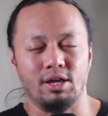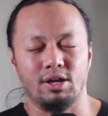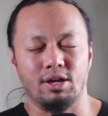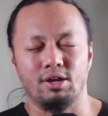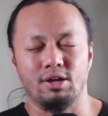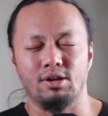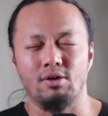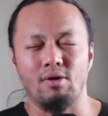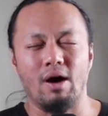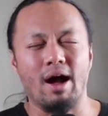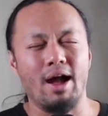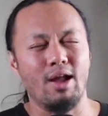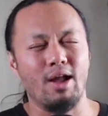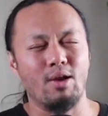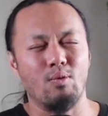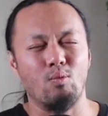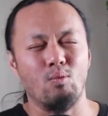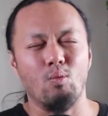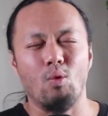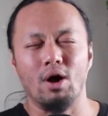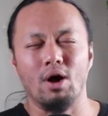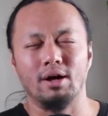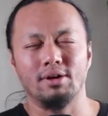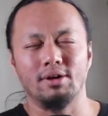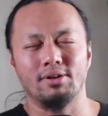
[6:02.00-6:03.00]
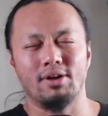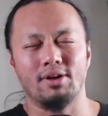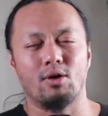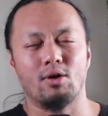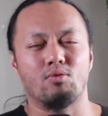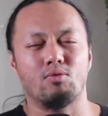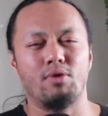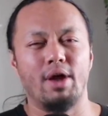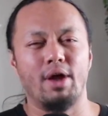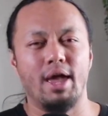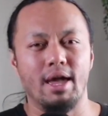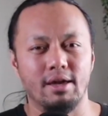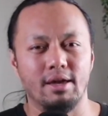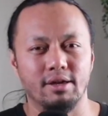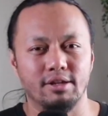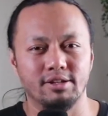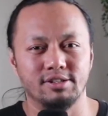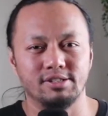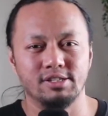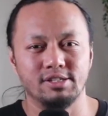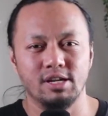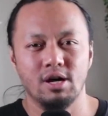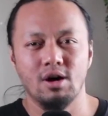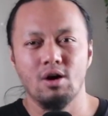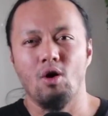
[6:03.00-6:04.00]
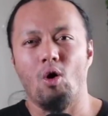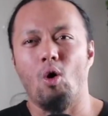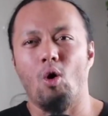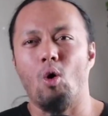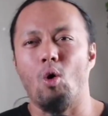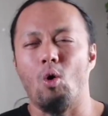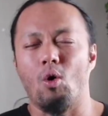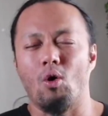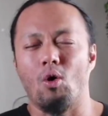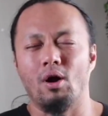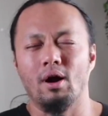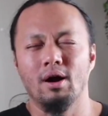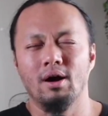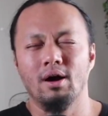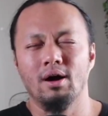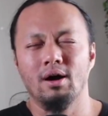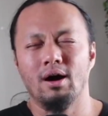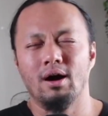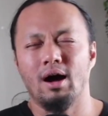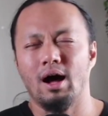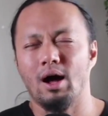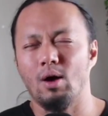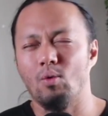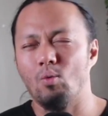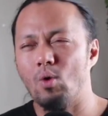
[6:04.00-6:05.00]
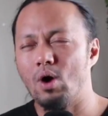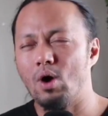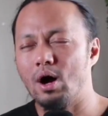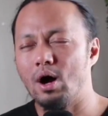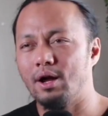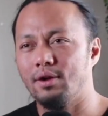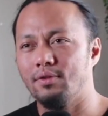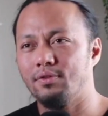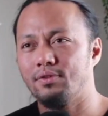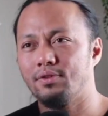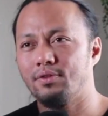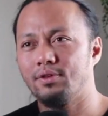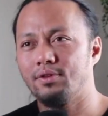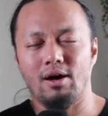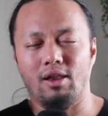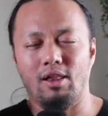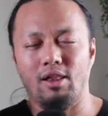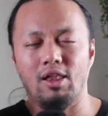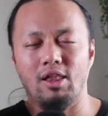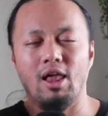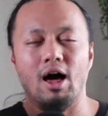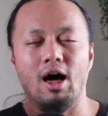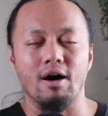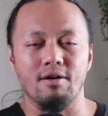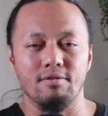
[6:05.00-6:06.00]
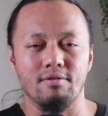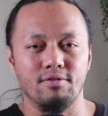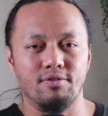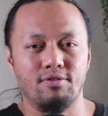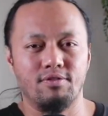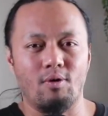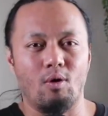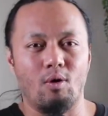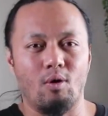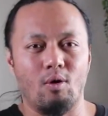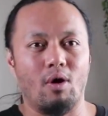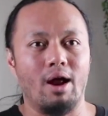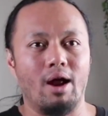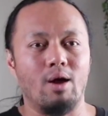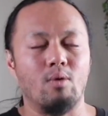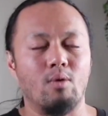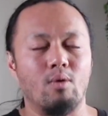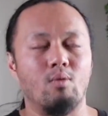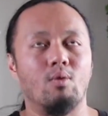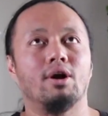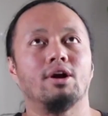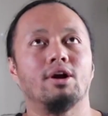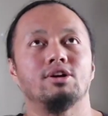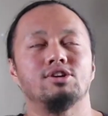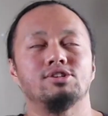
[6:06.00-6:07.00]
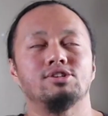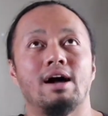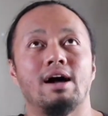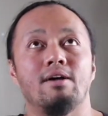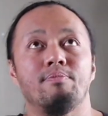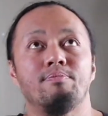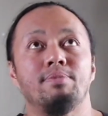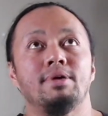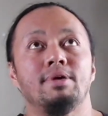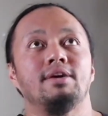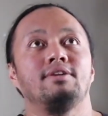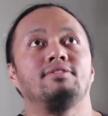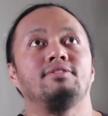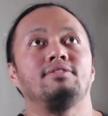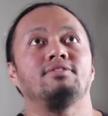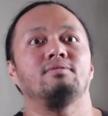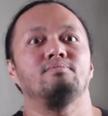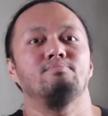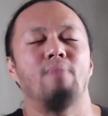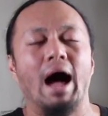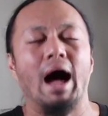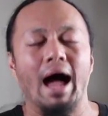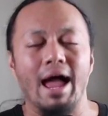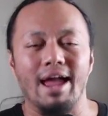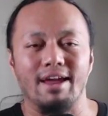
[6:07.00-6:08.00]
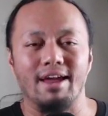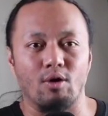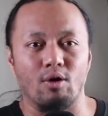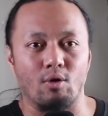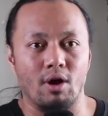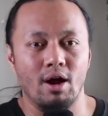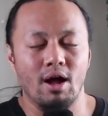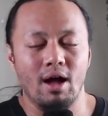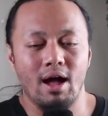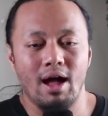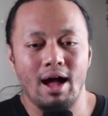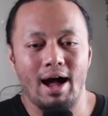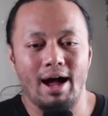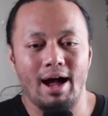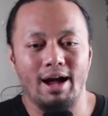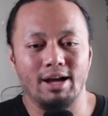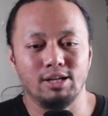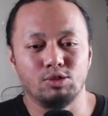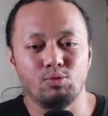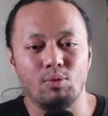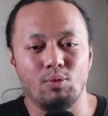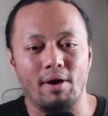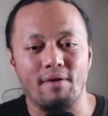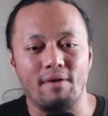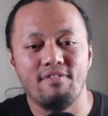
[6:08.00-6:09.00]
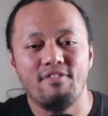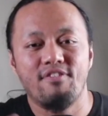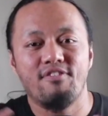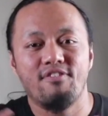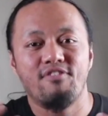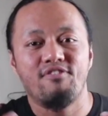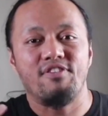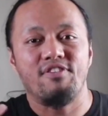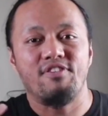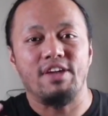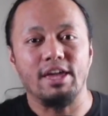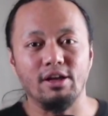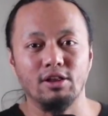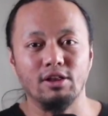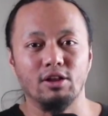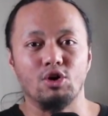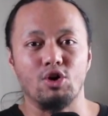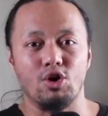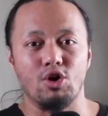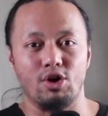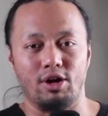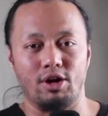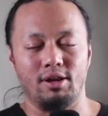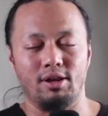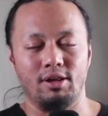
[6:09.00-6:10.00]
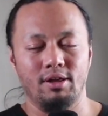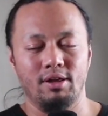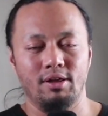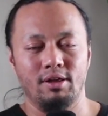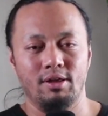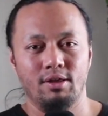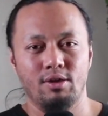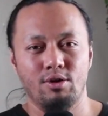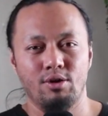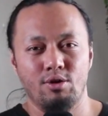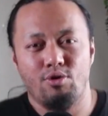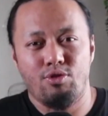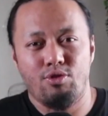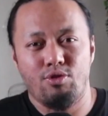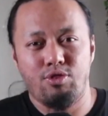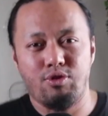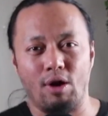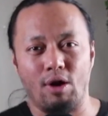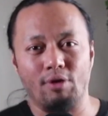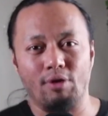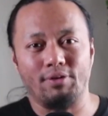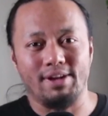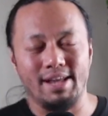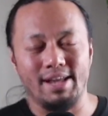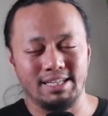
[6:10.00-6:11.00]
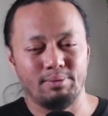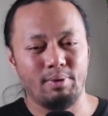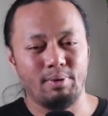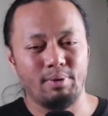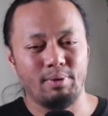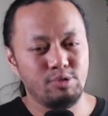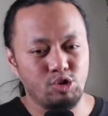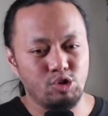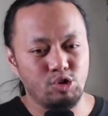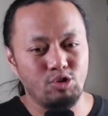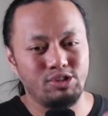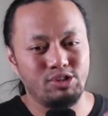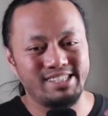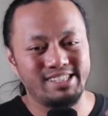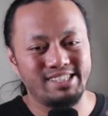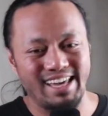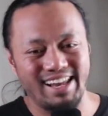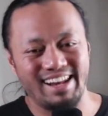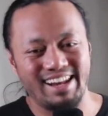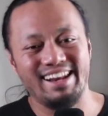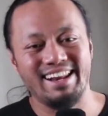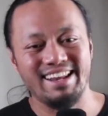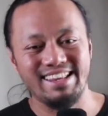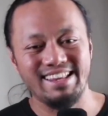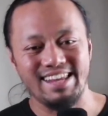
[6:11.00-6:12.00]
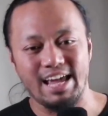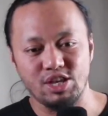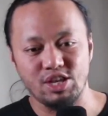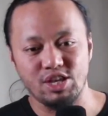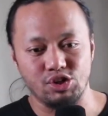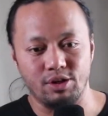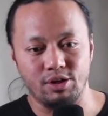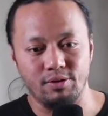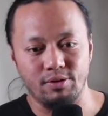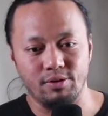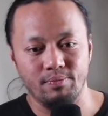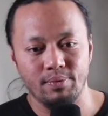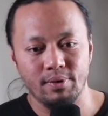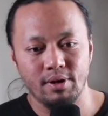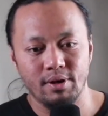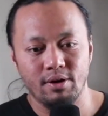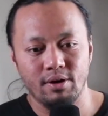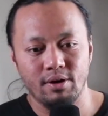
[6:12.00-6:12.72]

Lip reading: like, I want a raise, or I want love, or I want to just have peace of mind, or I just want to feel good throughout the day. Sometimes you set an intention,